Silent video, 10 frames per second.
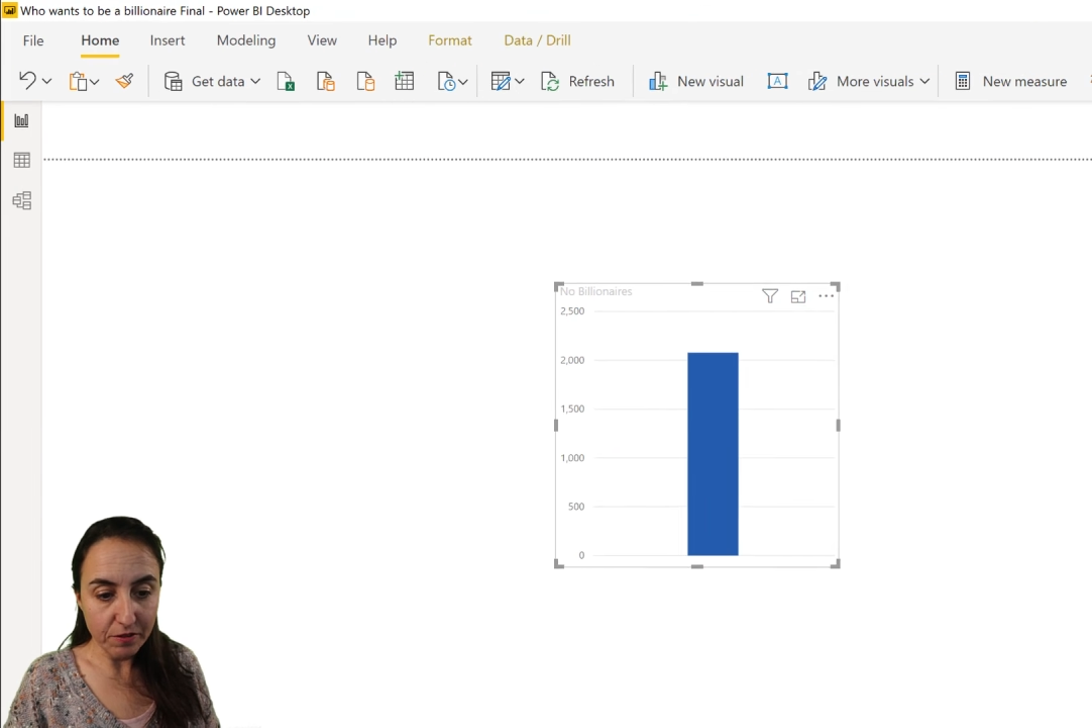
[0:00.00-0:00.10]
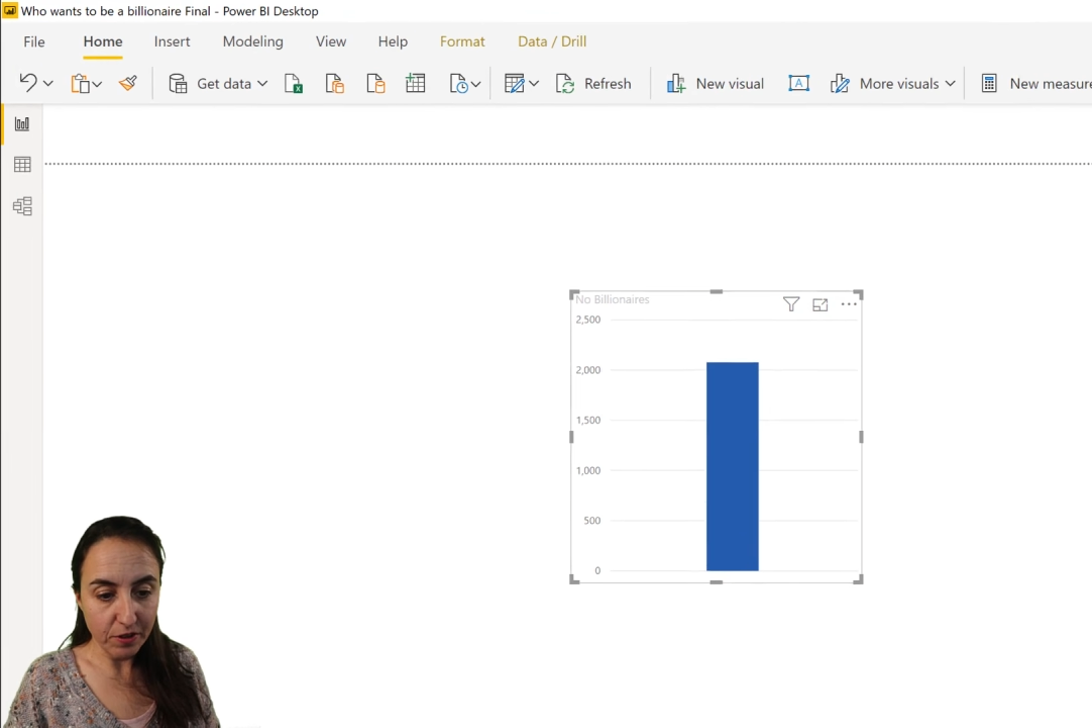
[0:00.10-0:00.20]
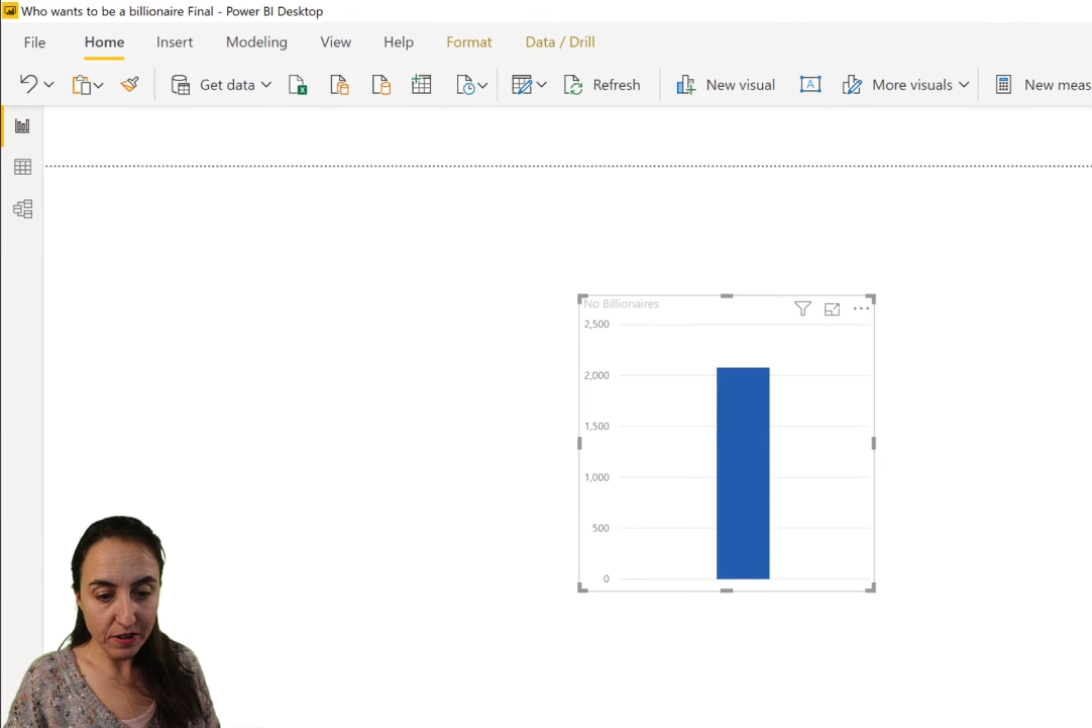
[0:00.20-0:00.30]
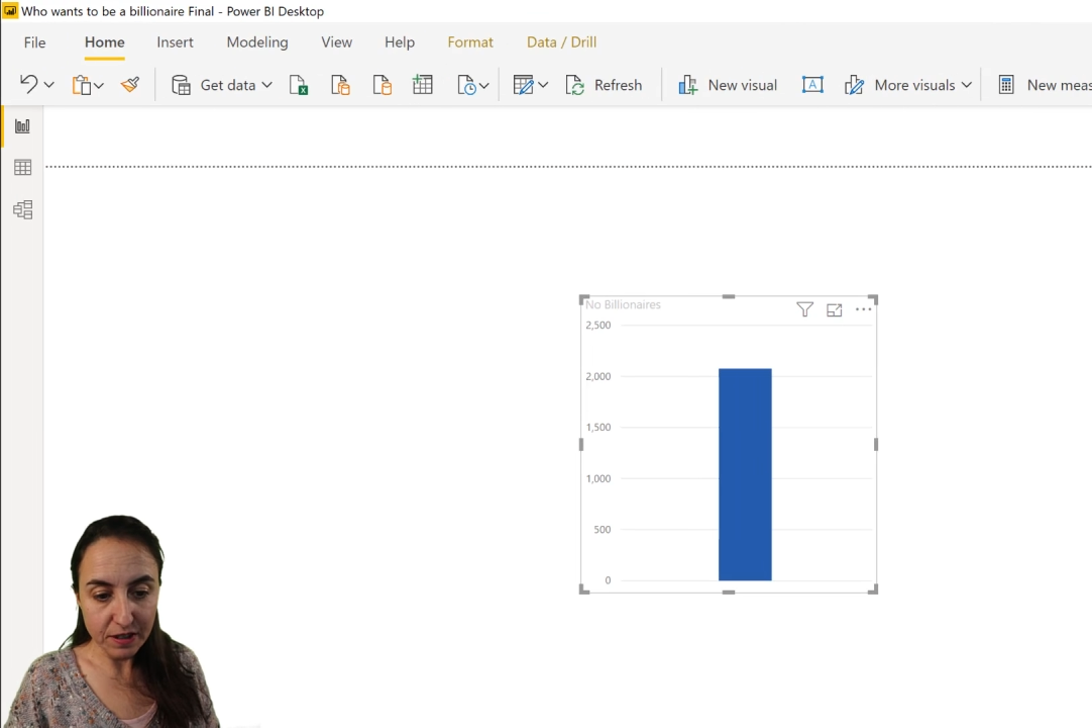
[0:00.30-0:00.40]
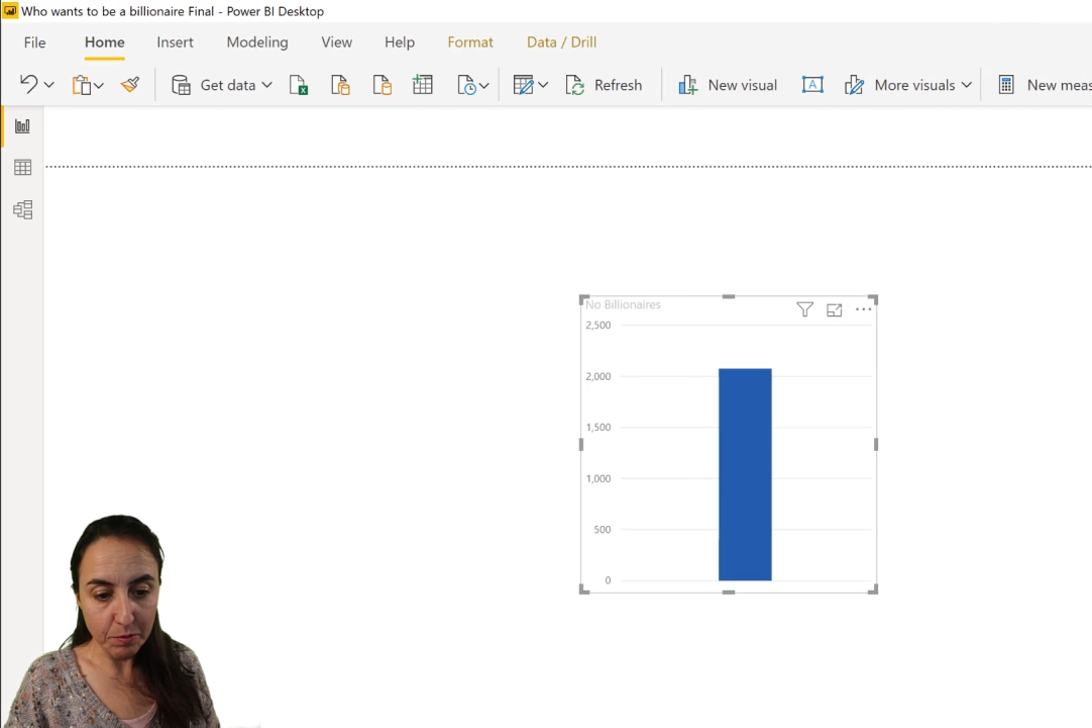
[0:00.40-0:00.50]

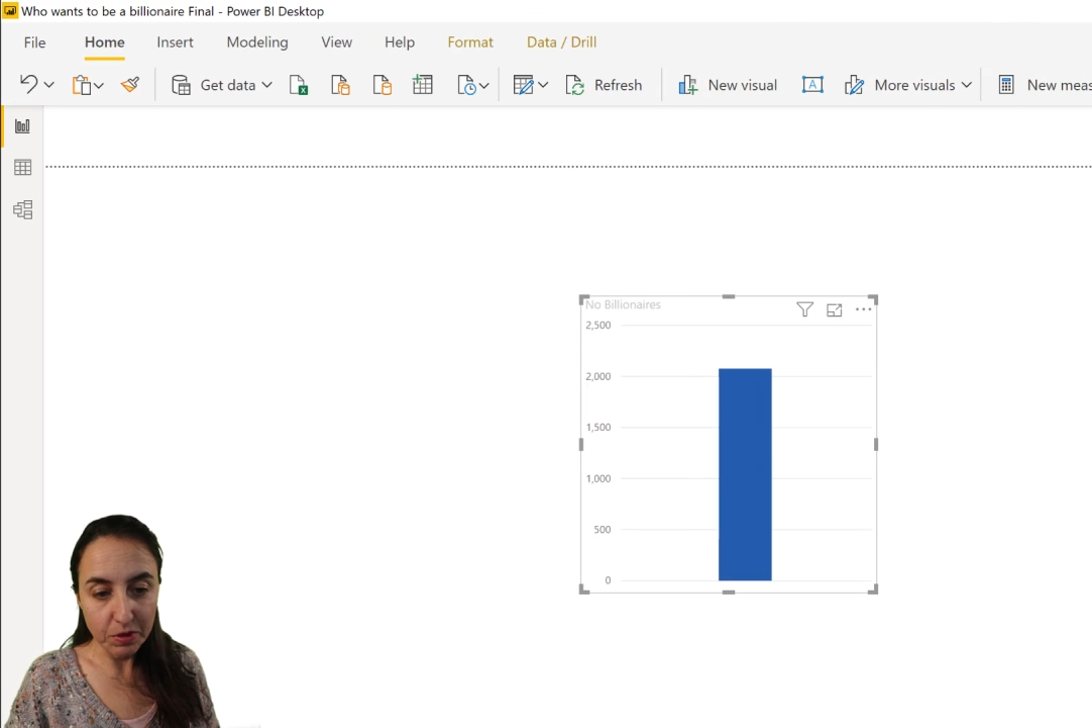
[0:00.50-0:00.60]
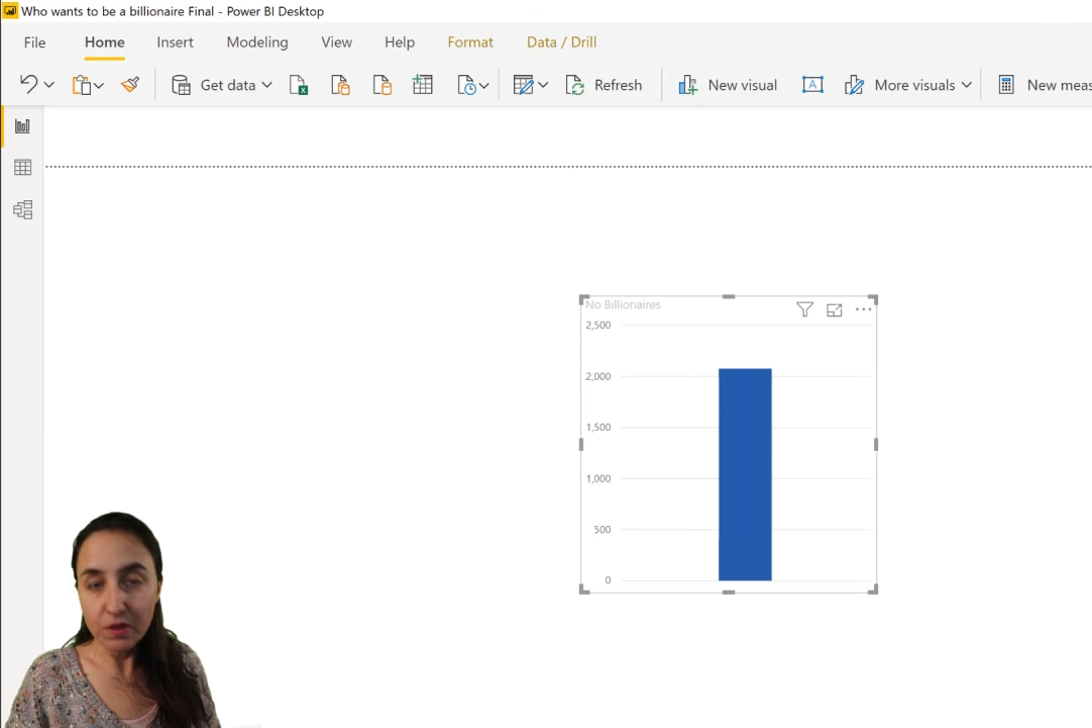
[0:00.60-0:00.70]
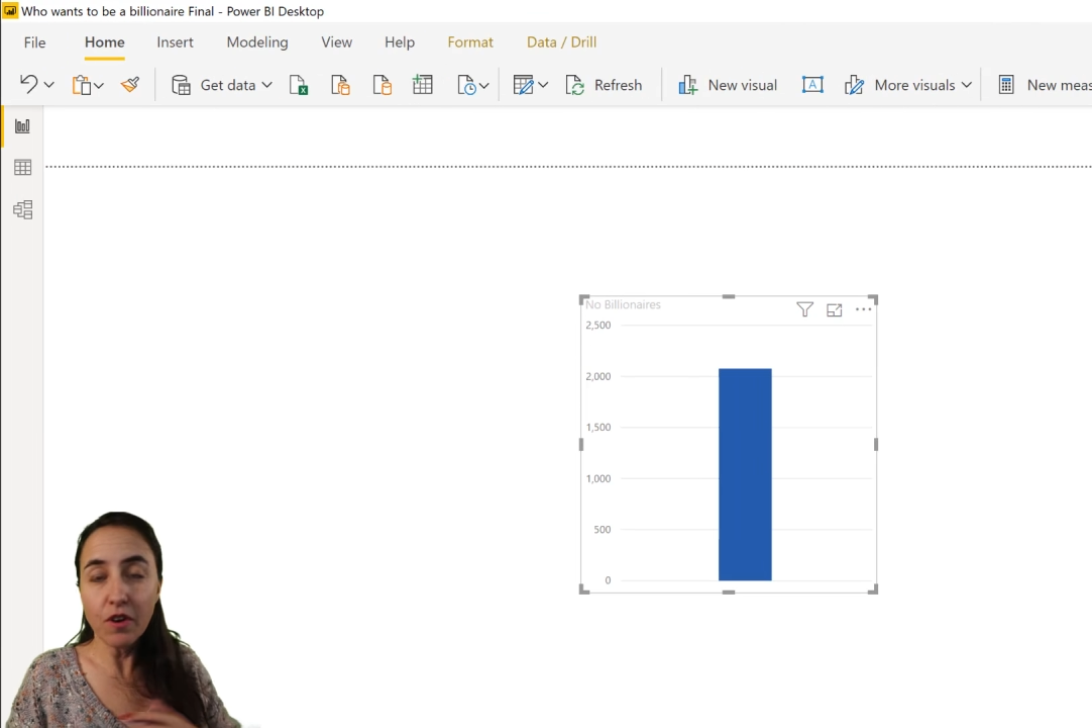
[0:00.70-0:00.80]
for example.